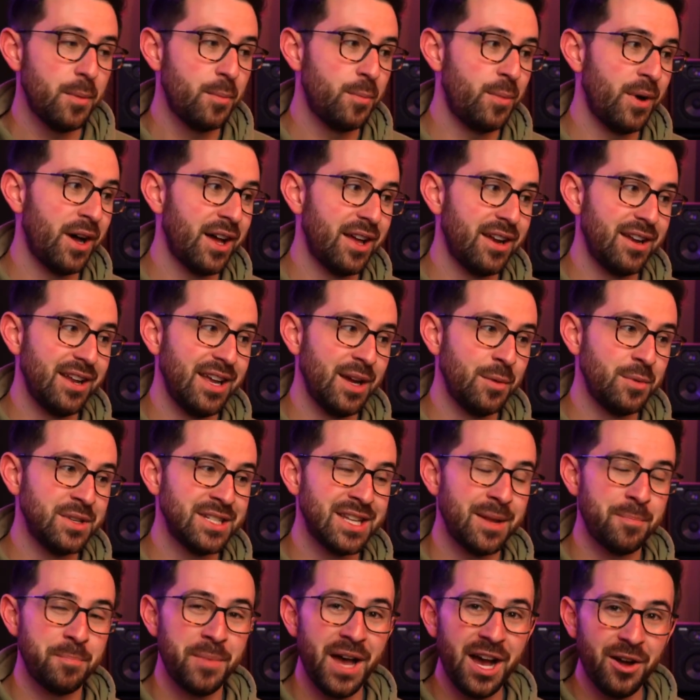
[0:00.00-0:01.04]
but it was
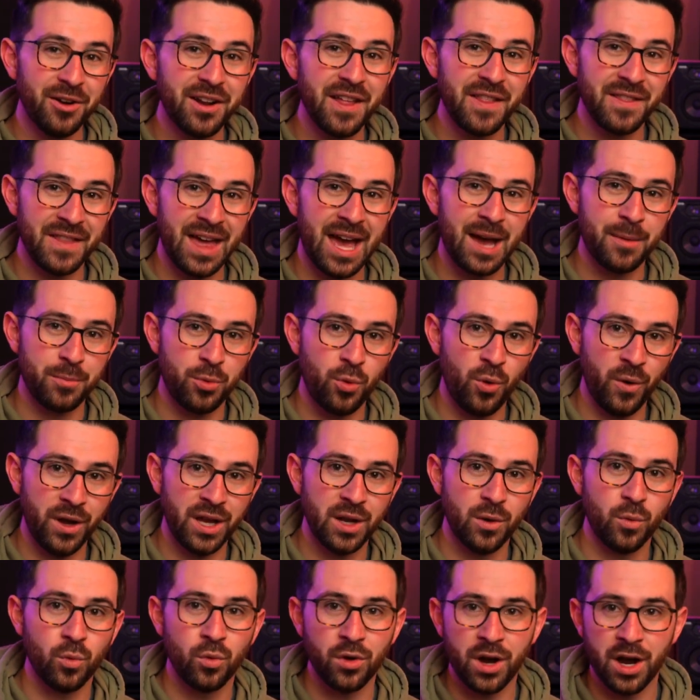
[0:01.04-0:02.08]
about at that
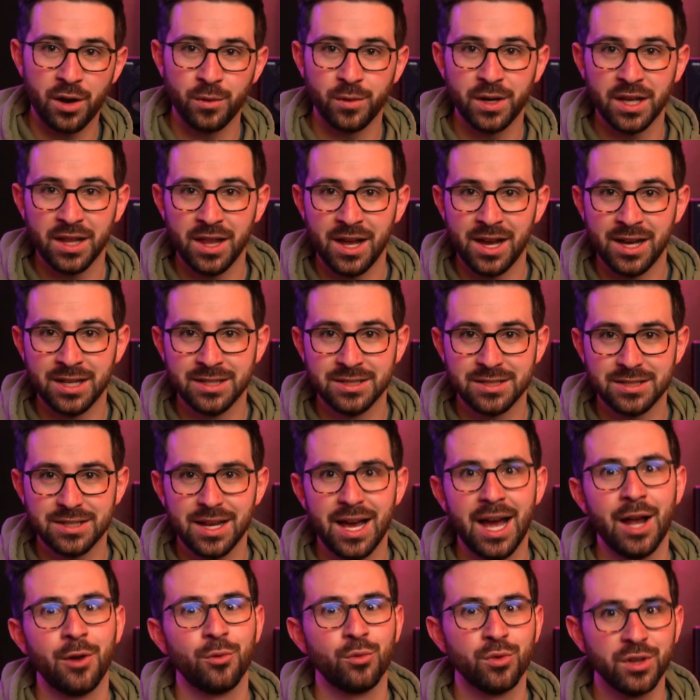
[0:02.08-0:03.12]
point where I realized
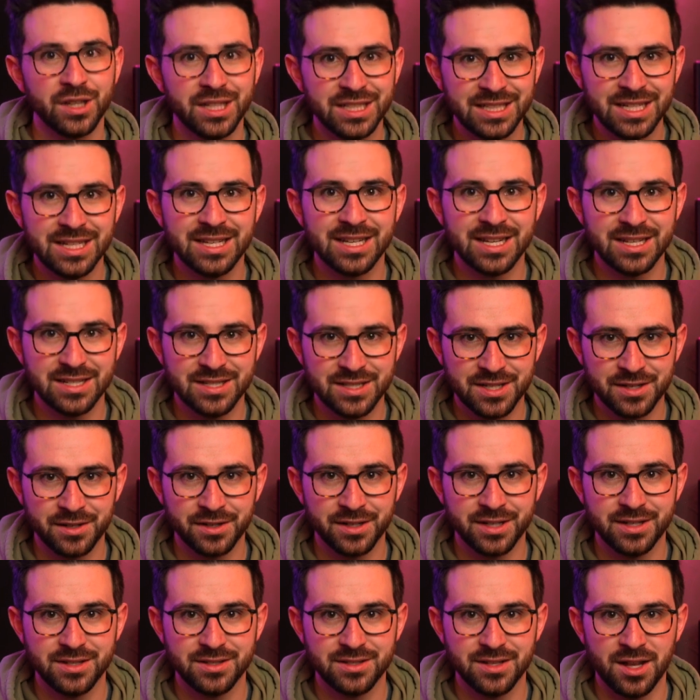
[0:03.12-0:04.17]
I really need to get
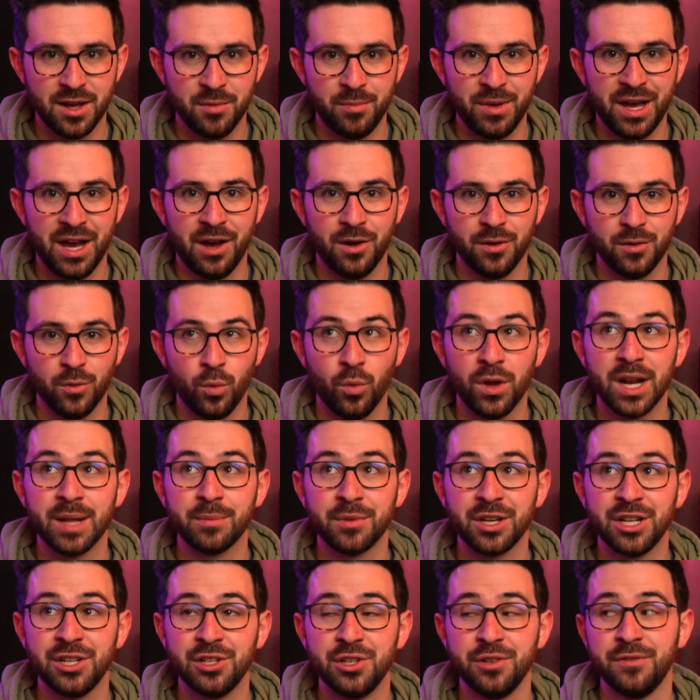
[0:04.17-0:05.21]
serious about what I'm
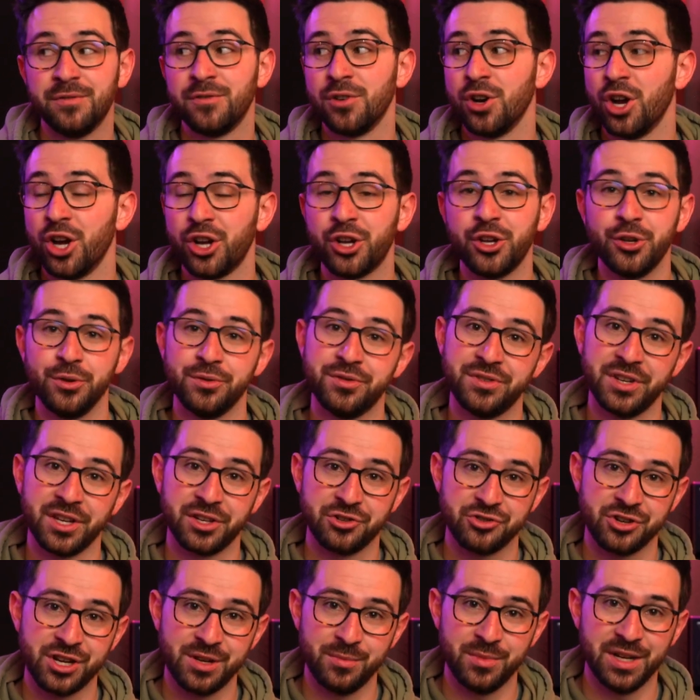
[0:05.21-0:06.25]
gonna do for acoustic
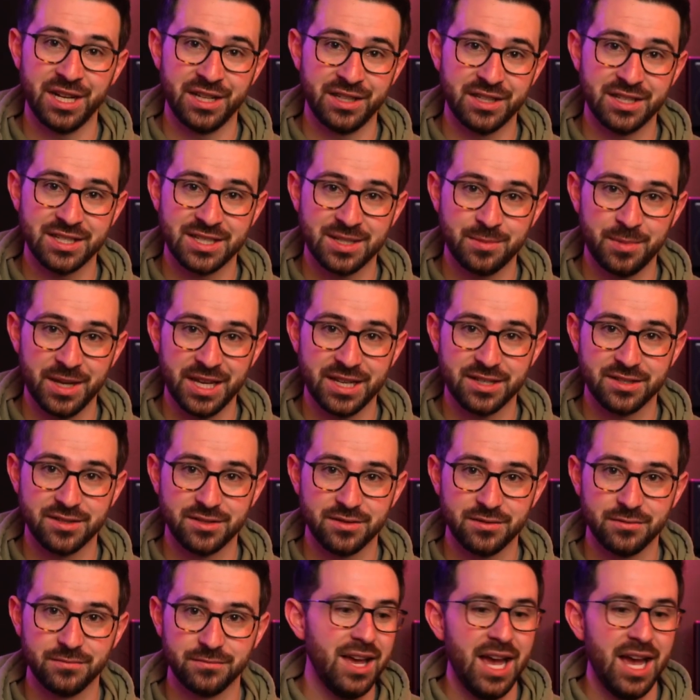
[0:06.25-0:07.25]
treatment in this space.